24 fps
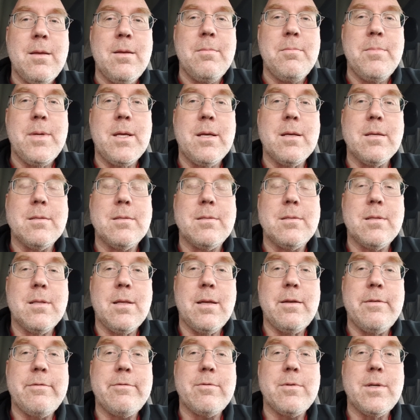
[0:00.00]
Because
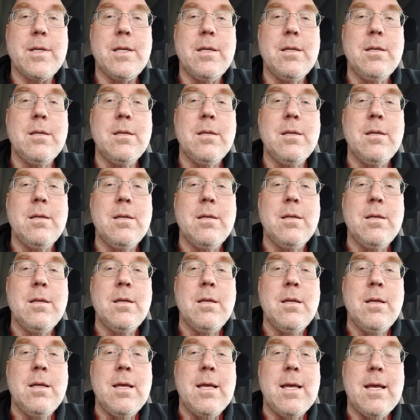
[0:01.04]
slavery
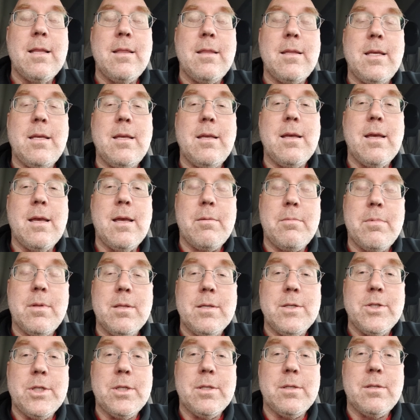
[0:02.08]
and the
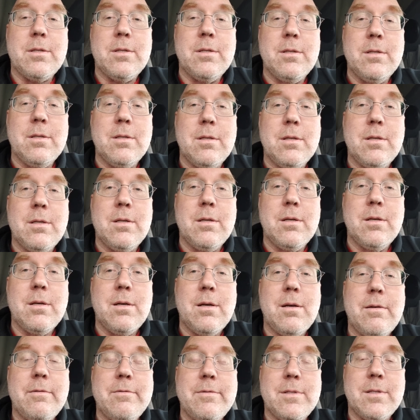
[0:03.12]
abolition
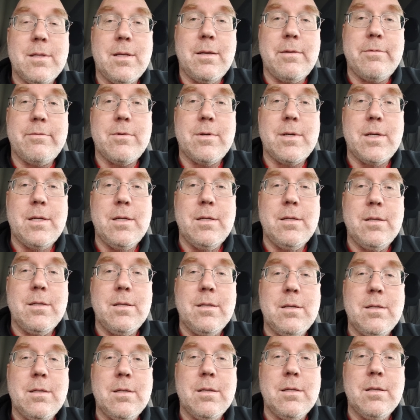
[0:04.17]
of slavery
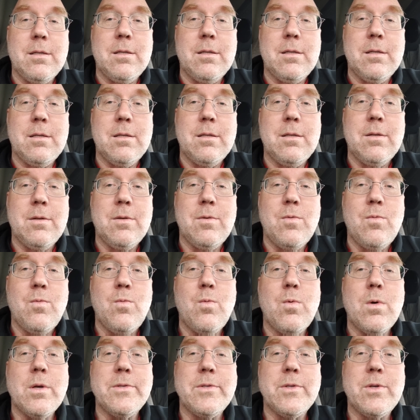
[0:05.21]

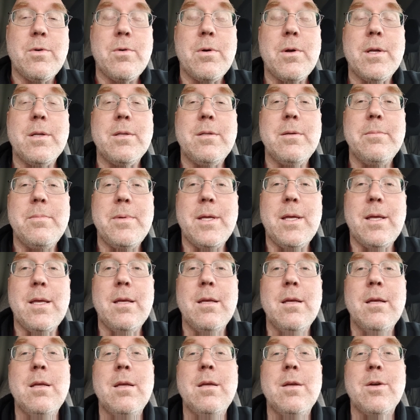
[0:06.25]
was going to be
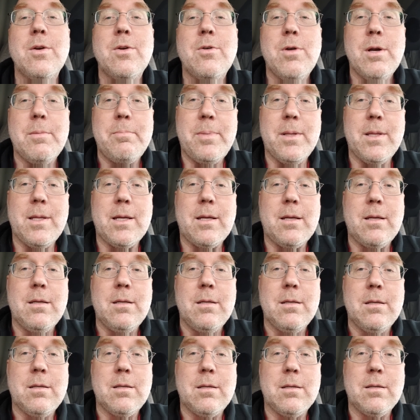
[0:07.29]
crippling
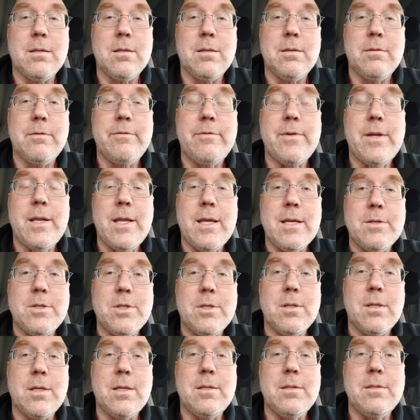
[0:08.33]

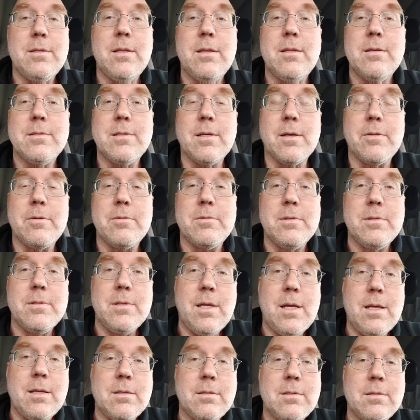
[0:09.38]
financially to the southern
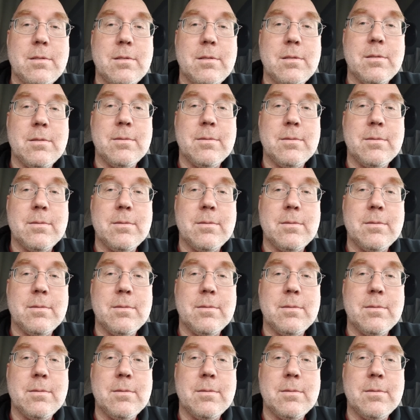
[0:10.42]
states.